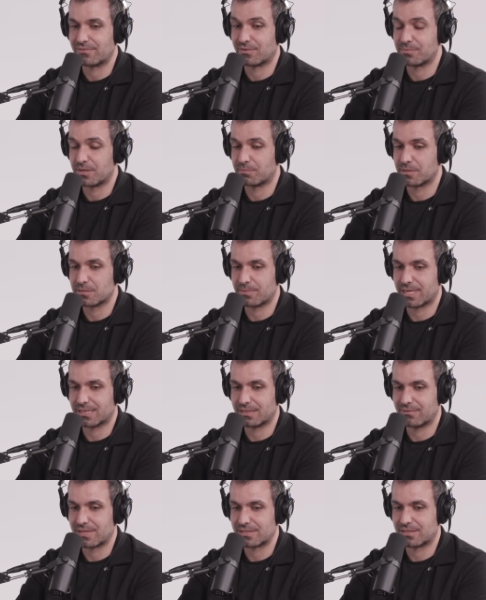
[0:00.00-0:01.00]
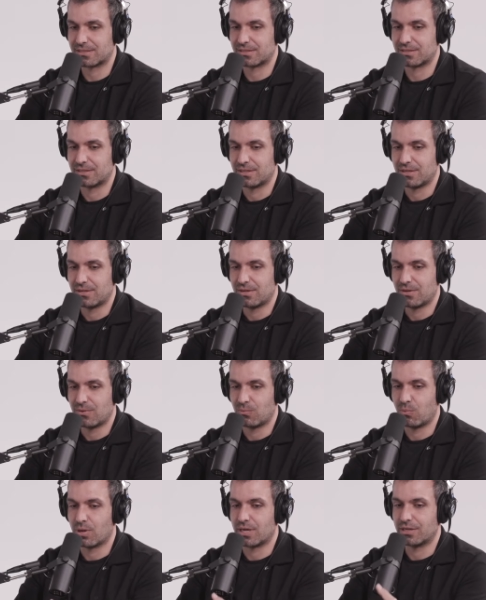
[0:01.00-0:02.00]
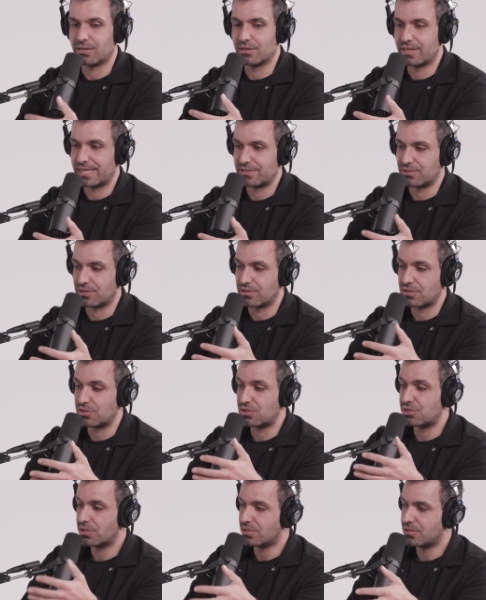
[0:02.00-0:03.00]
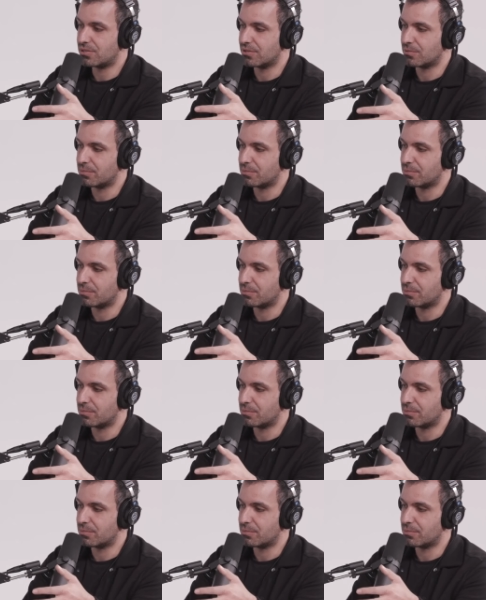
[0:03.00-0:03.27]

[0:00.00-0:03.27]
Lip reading: from your perspective as to what a good agent should do,